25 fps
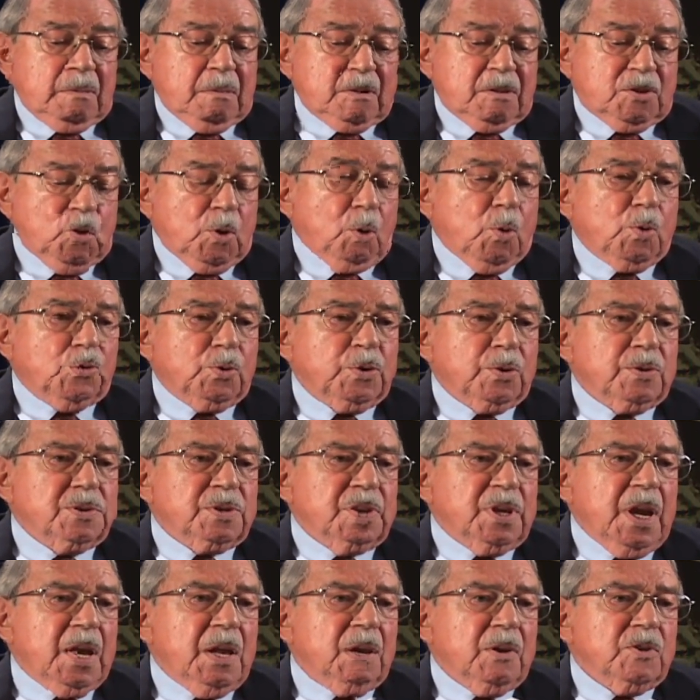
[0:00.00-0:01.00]
soldiers,
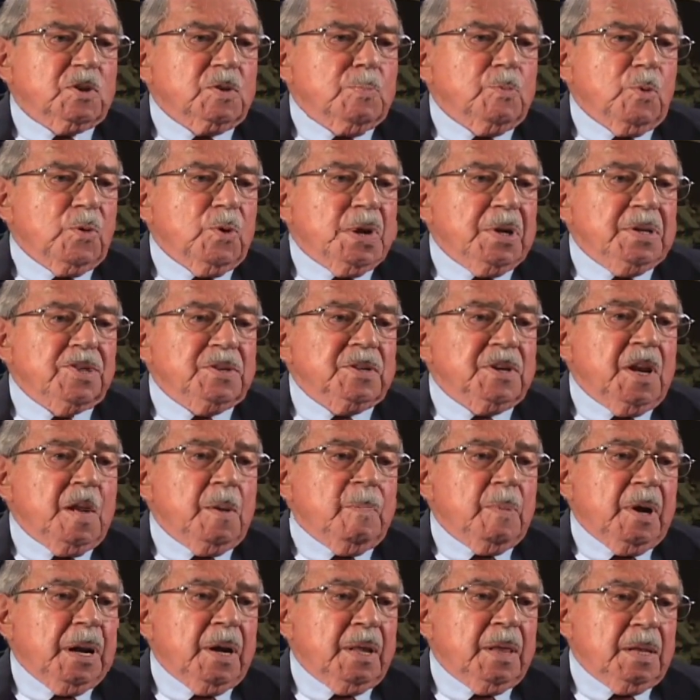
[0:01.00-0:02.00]
sailors, Marines,
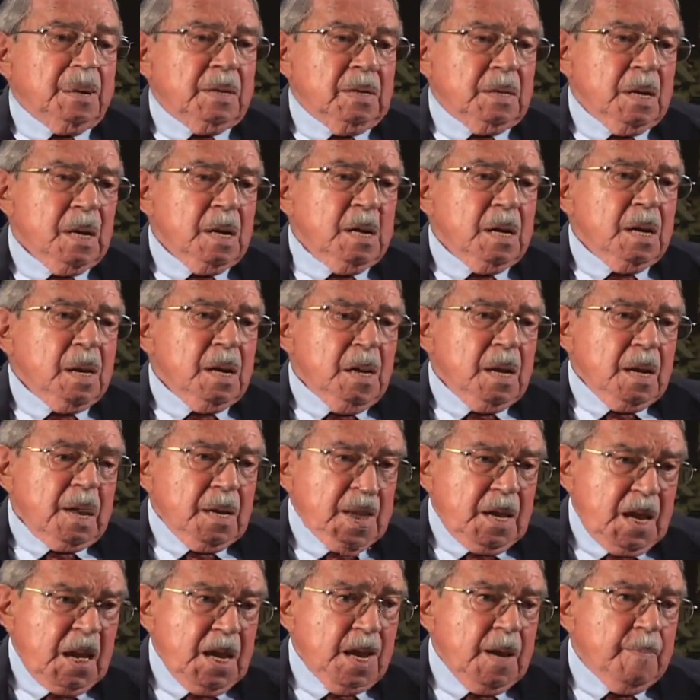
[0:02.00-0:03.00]
anybody that
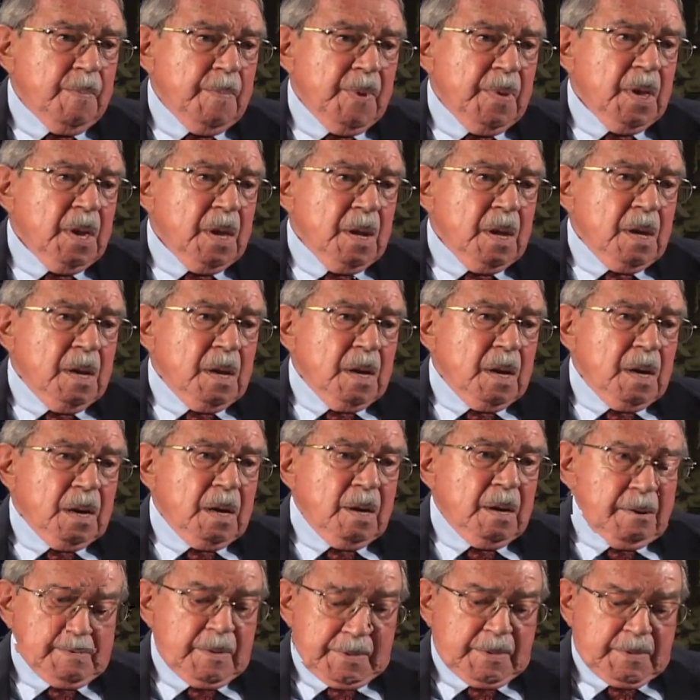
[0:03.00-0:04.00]
came
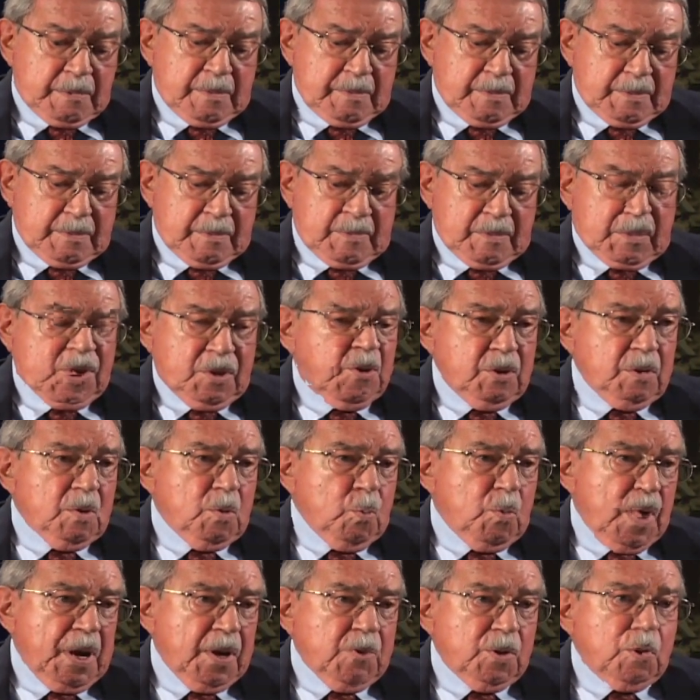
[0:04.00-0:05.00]
uh, to the
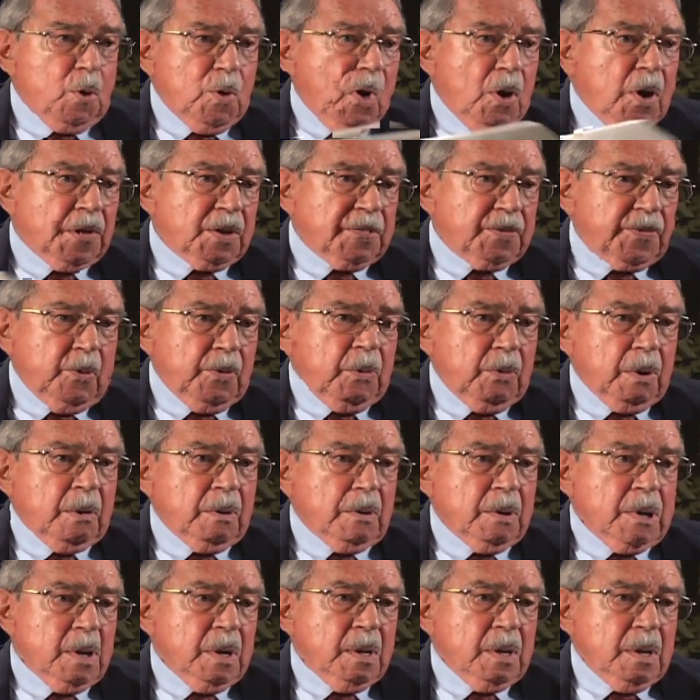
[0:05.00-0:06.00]
Red Cross
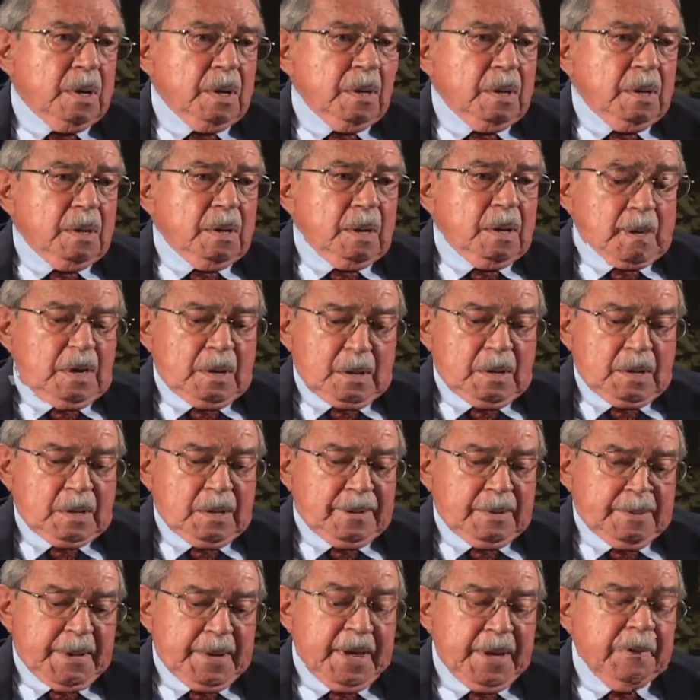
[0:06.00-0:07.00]
for uh,
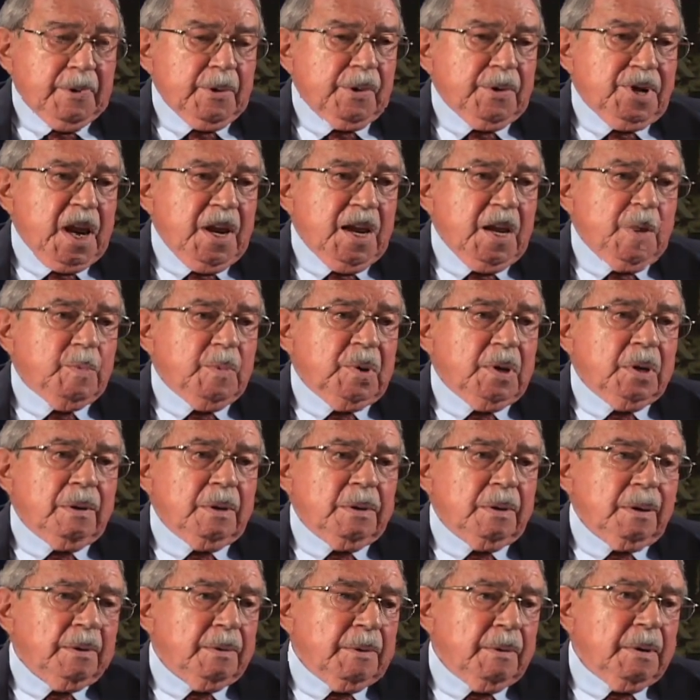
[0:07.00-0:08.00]
entertainment
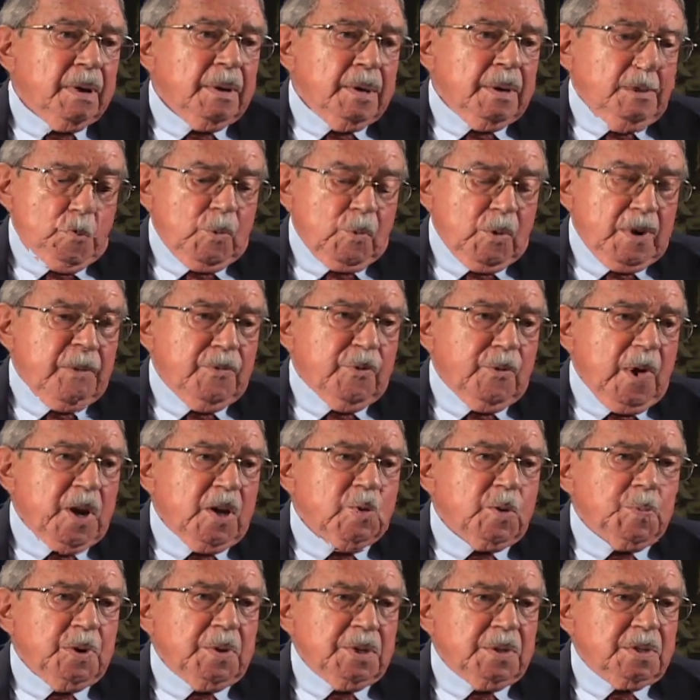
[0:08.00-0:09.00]
or
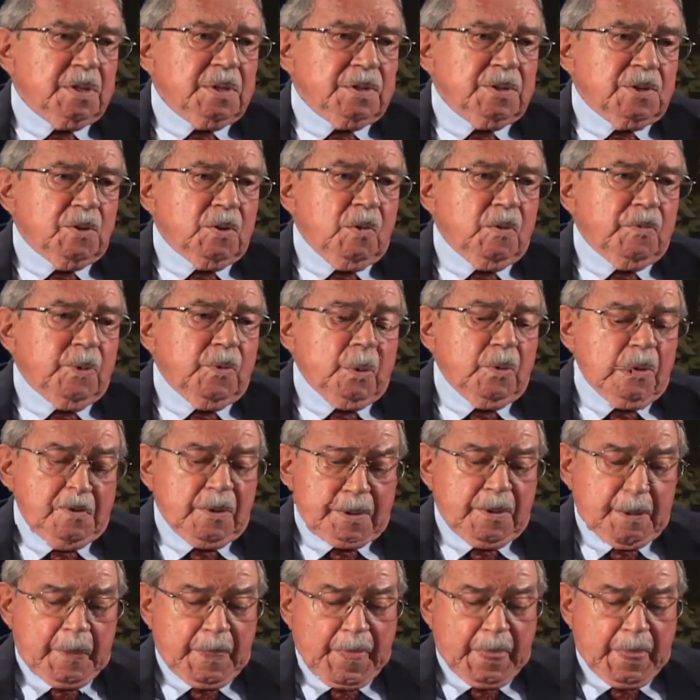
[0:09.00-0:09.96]
refreshments and so forth.